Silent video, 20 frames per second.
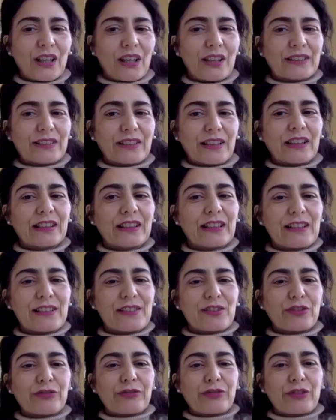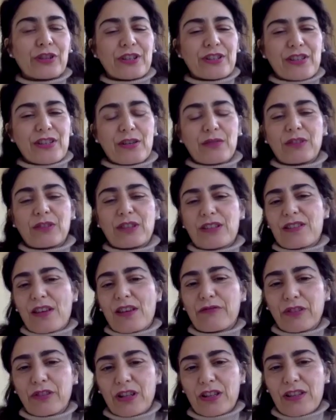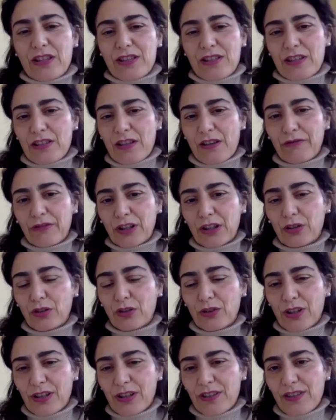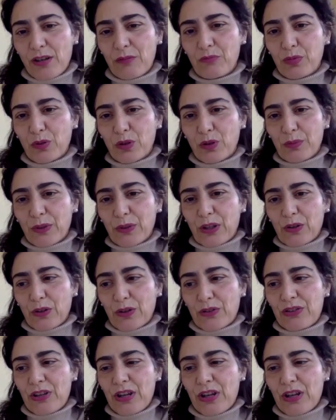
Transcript: exactly. So for example, this is a very good example, because